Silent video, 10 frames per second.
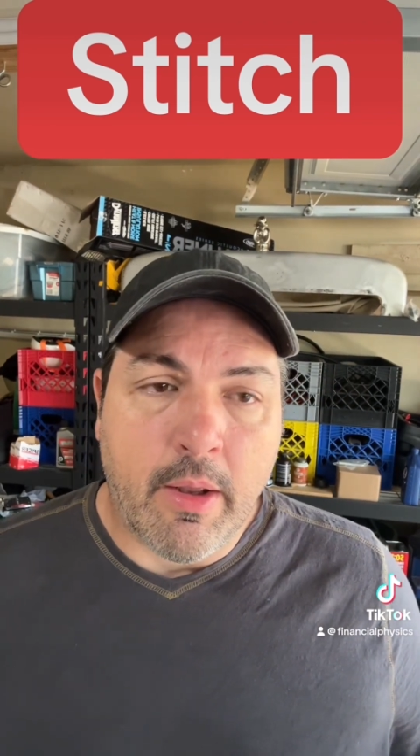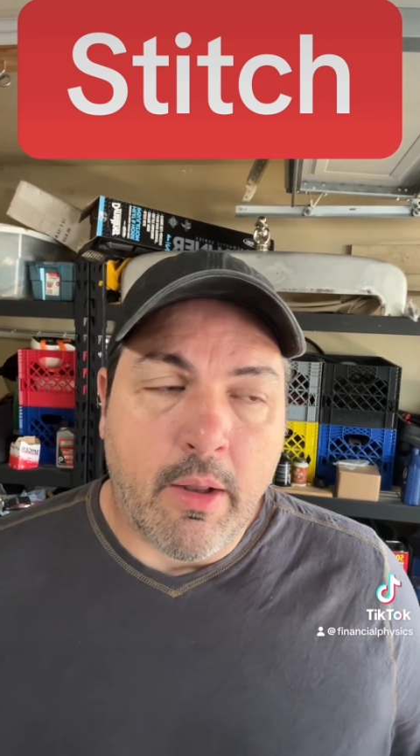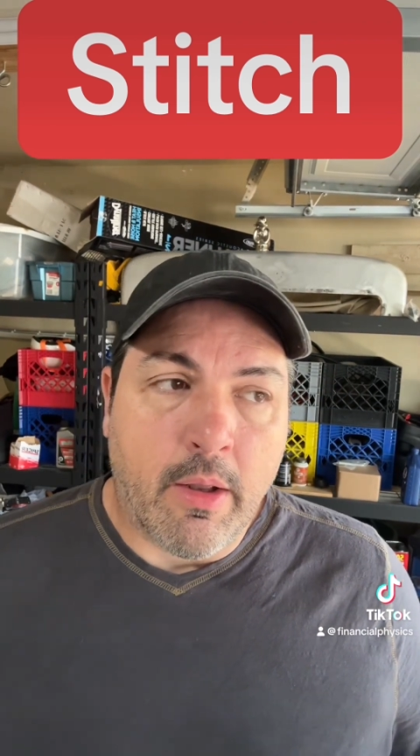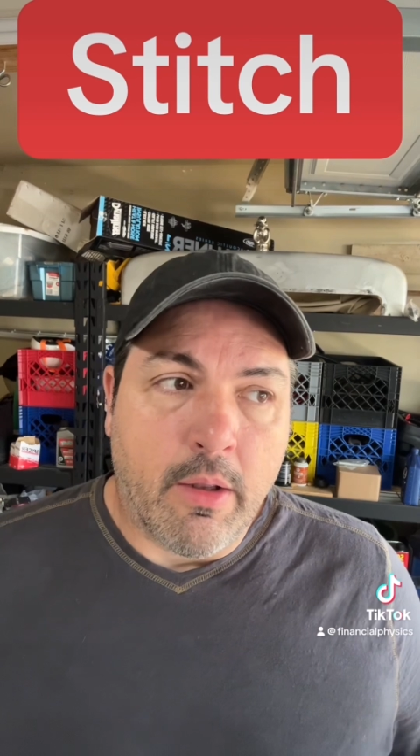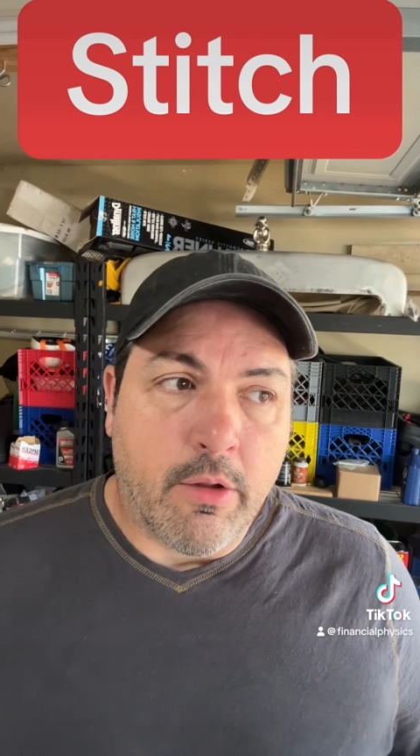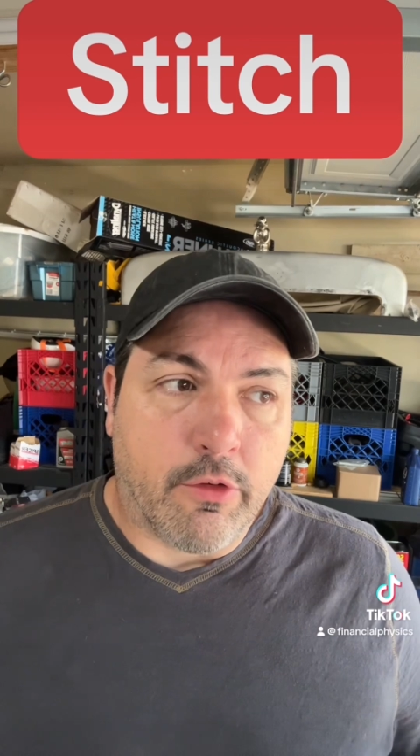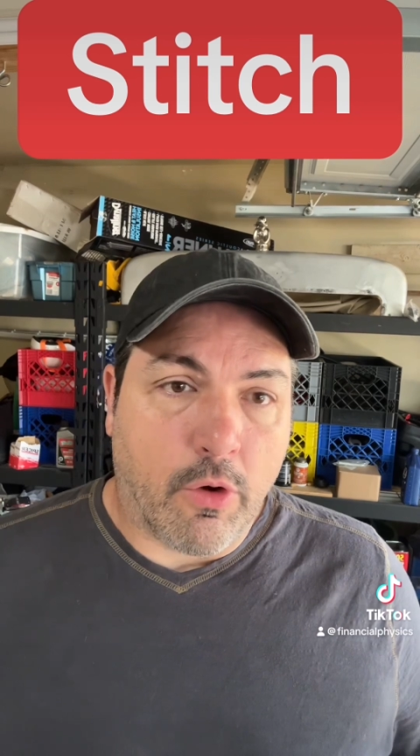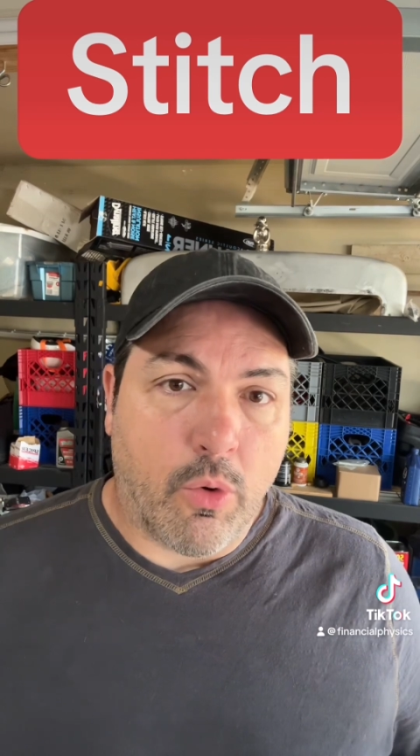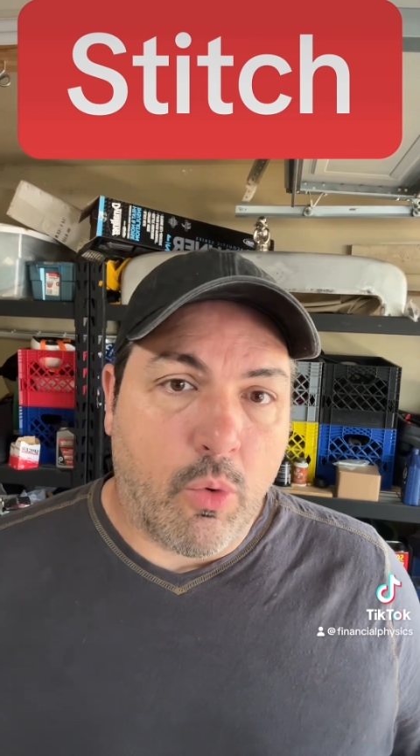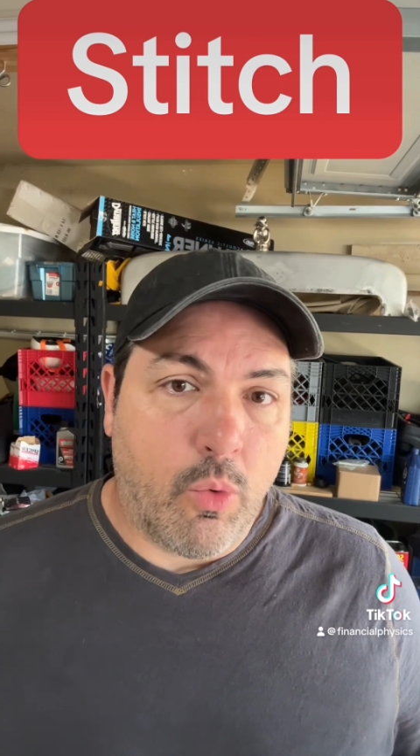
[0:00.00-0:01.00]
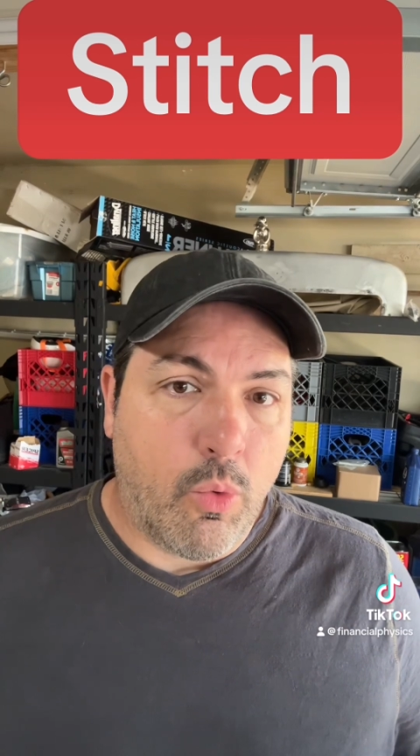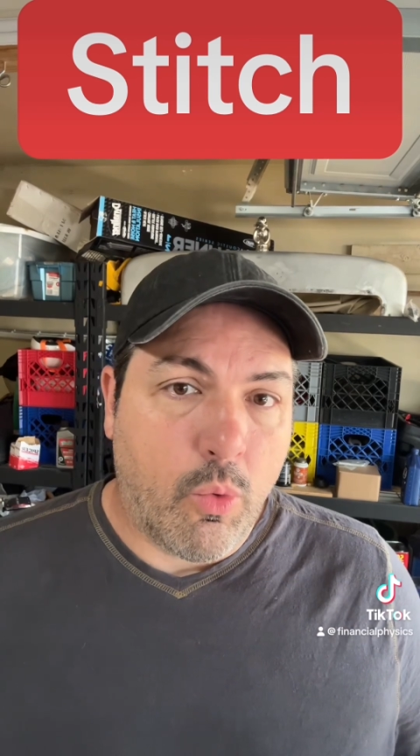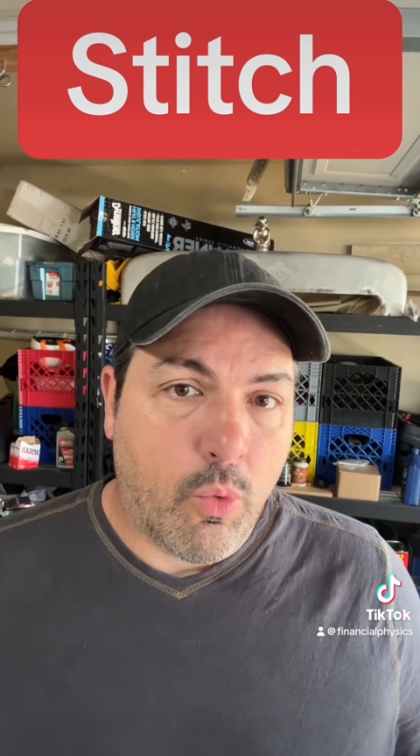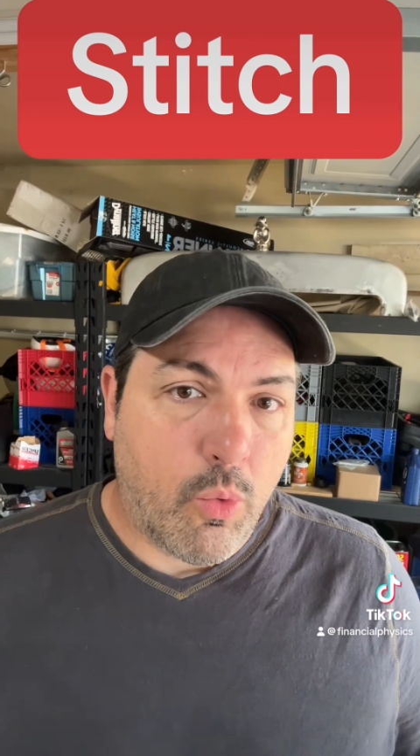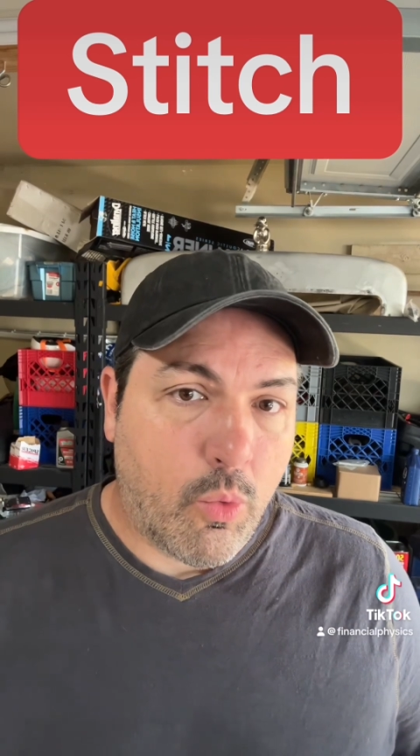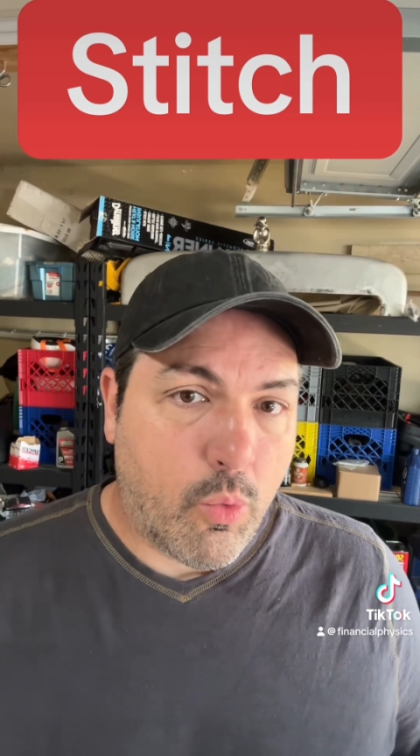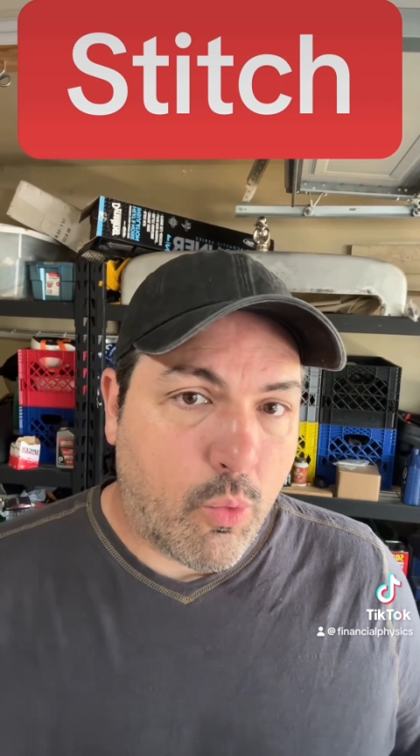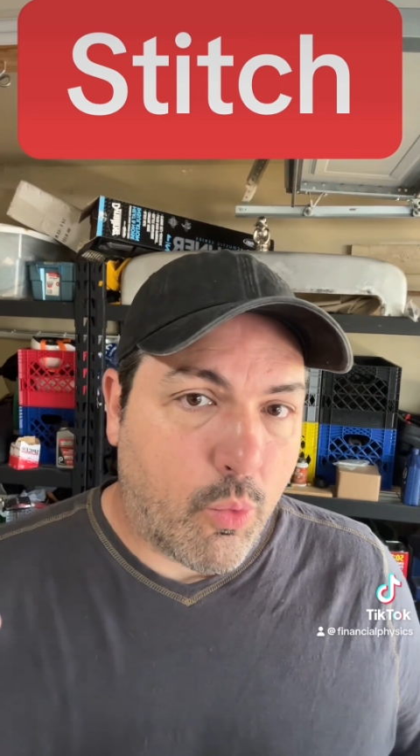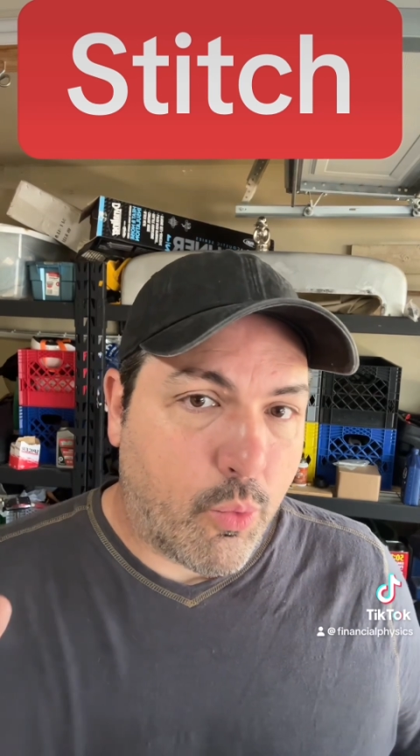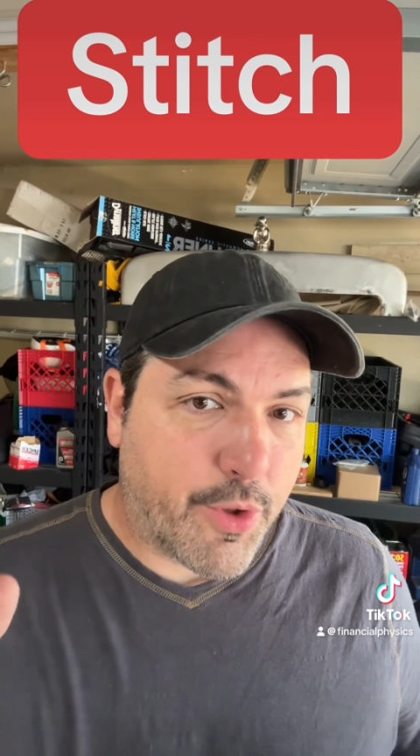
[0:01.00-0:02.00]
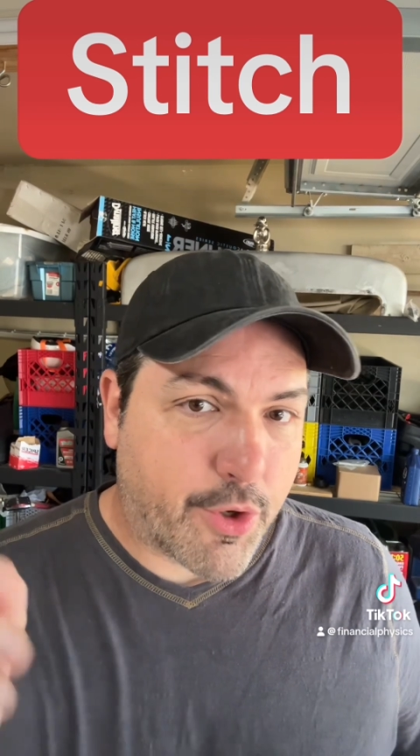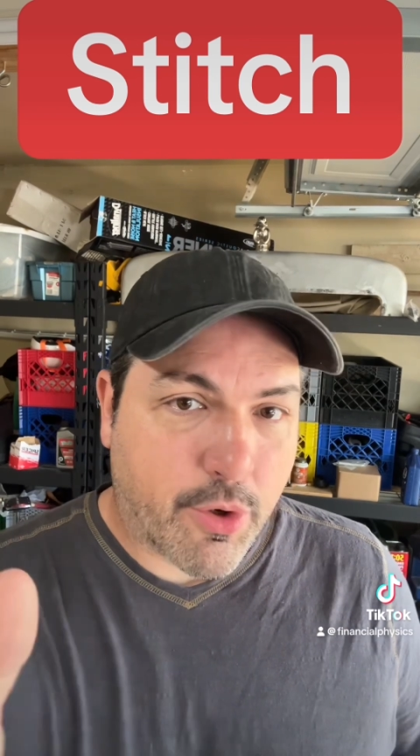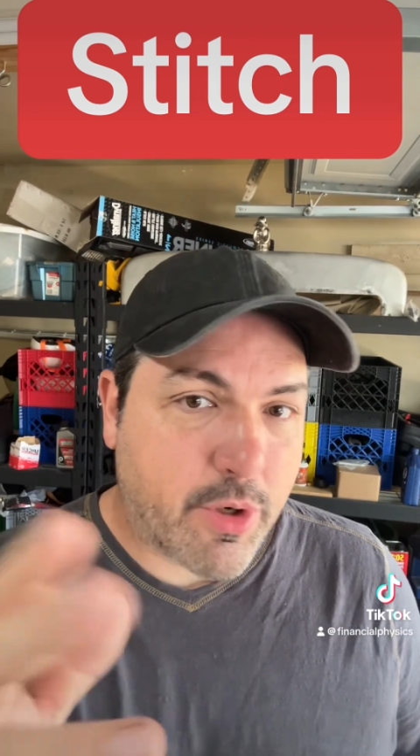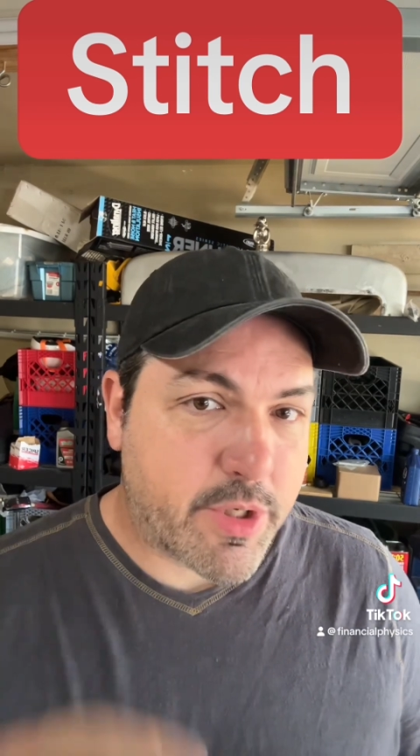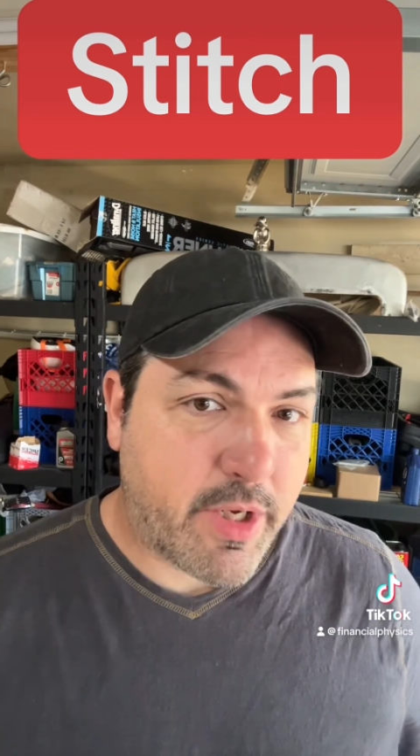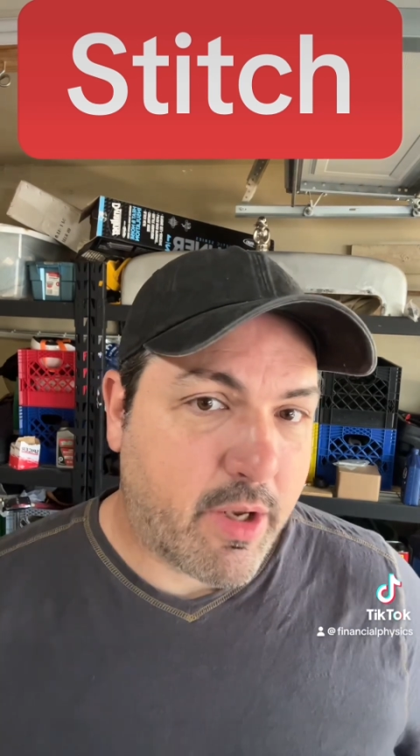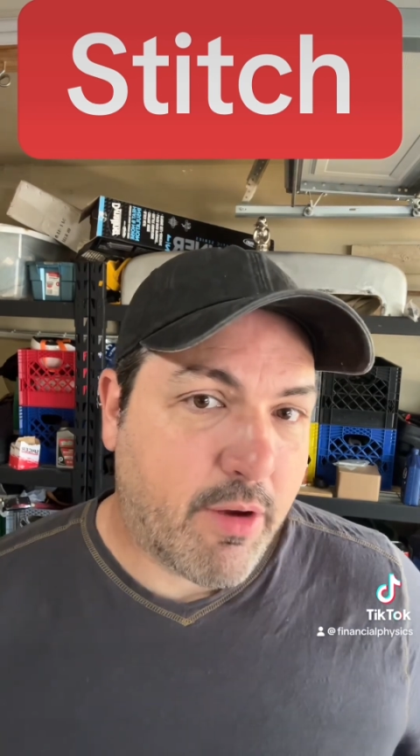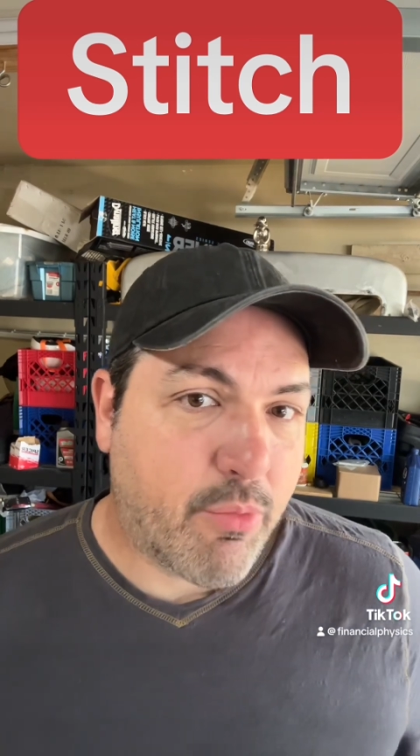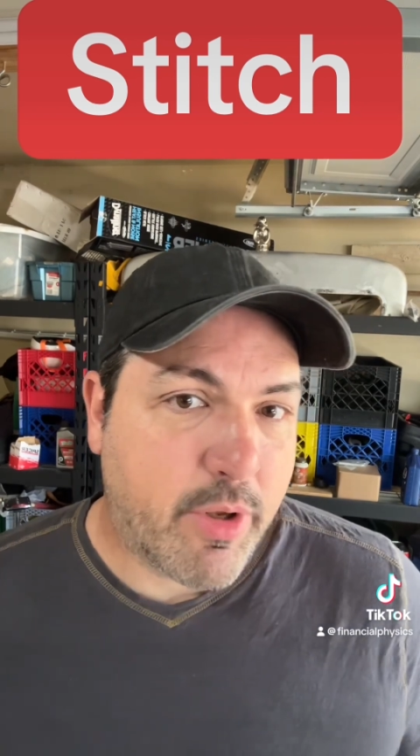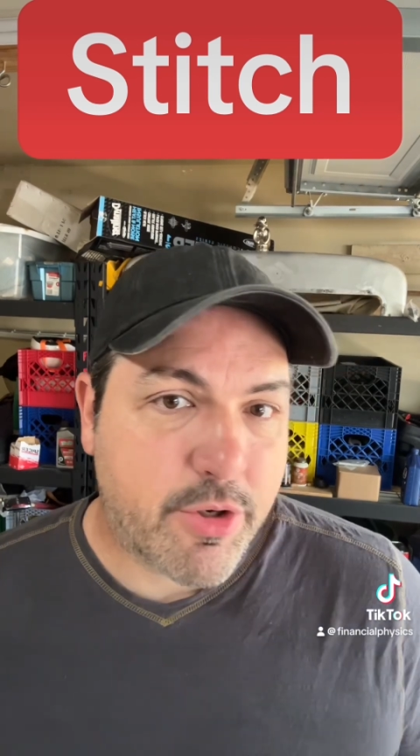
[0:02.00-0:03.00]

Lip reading: So the currency of which